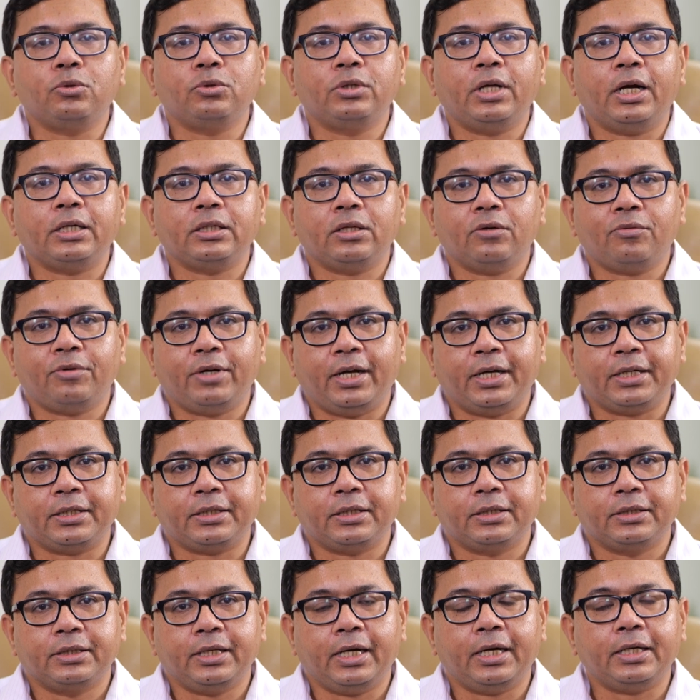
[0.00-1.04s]
to that the
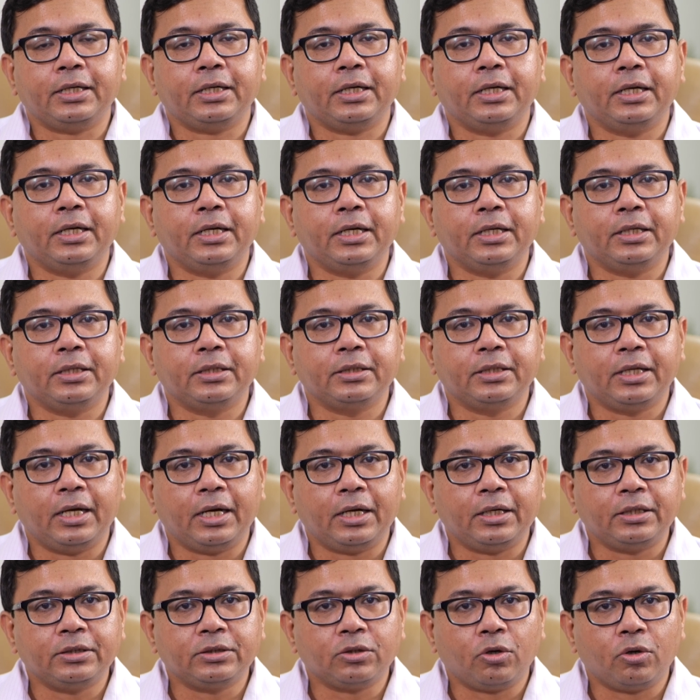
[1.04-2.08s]
fact that
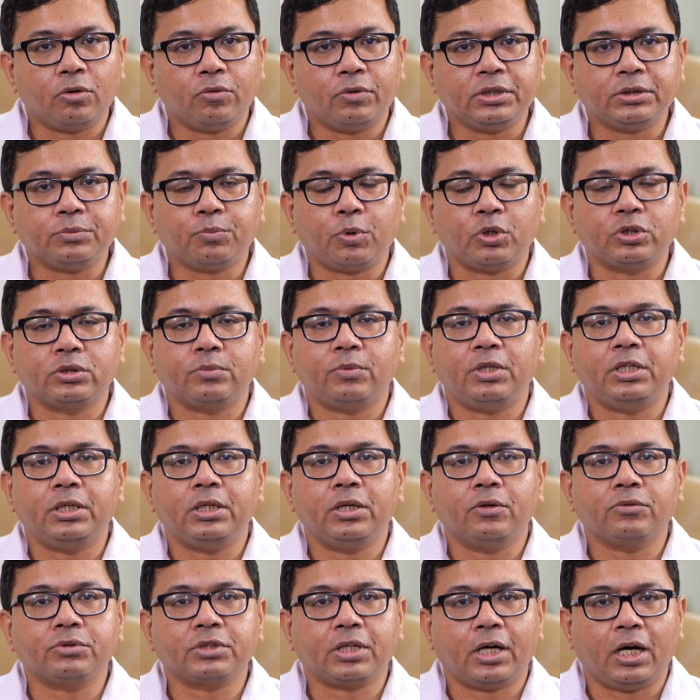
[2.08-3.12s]
there is always possibility
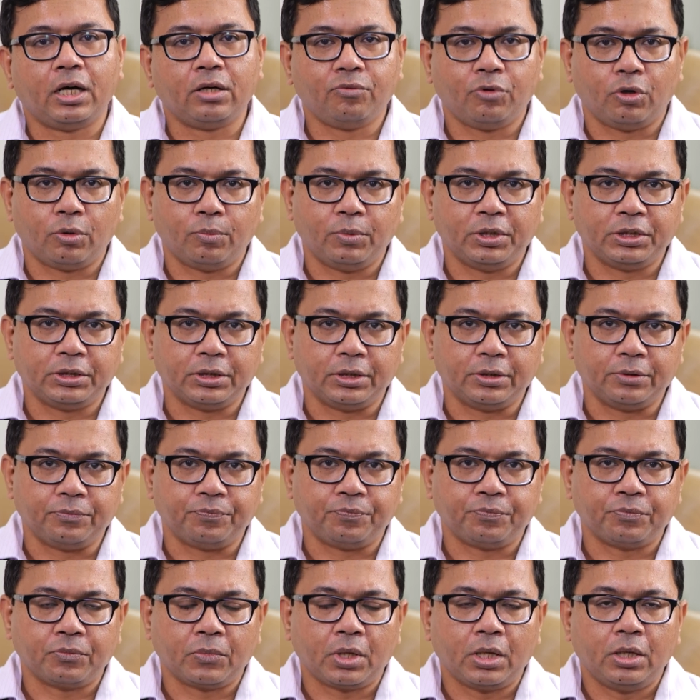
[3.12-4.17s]
of scar formation.
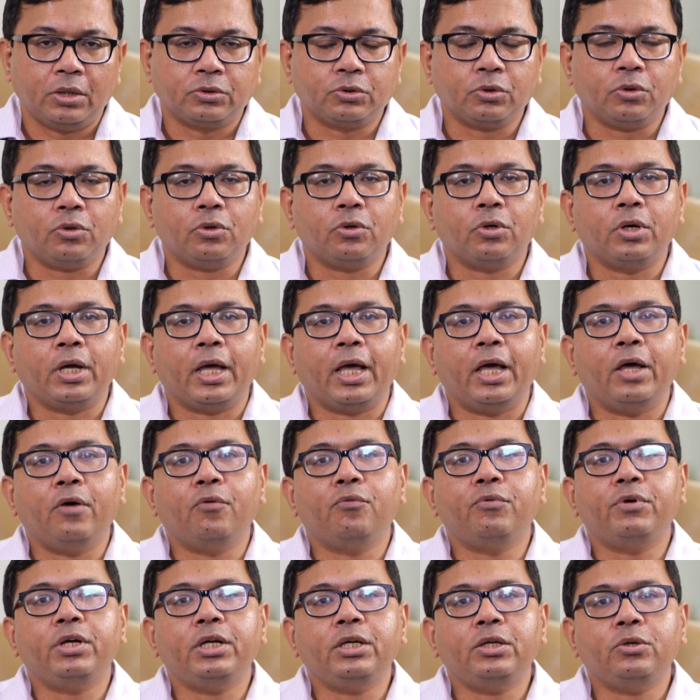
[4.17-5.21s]
So
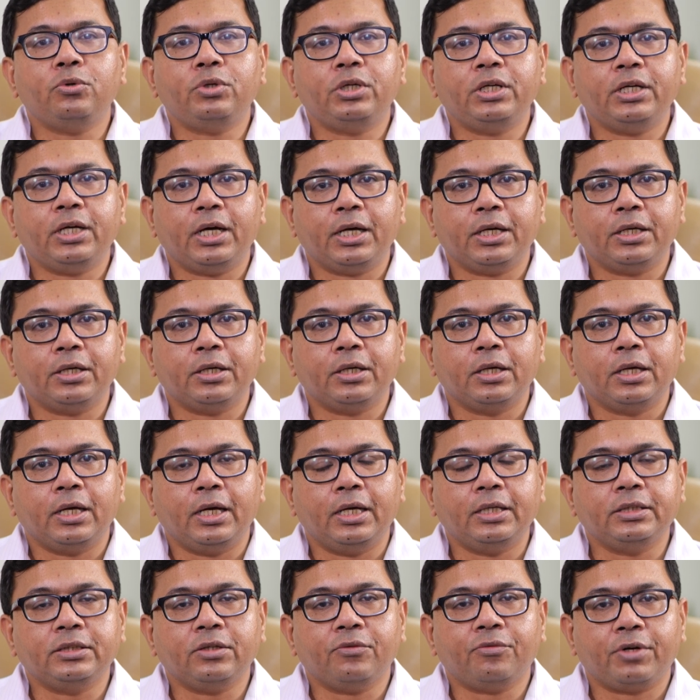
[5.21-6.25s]
every UTI
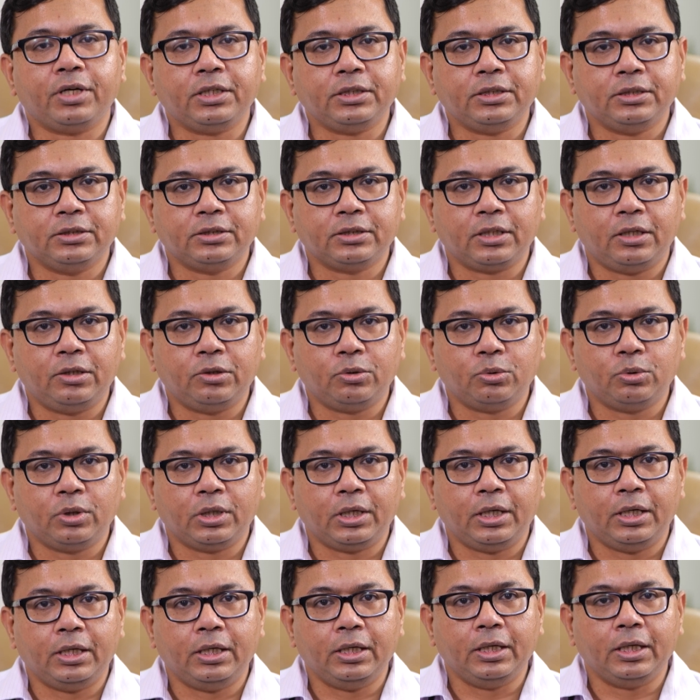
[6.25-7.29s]
is a fresh insult to the
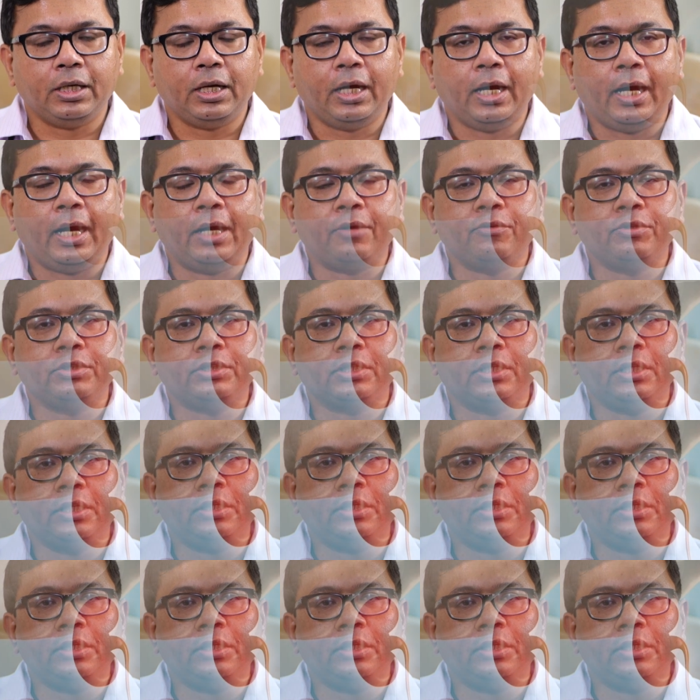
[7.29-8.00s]
kidney, and which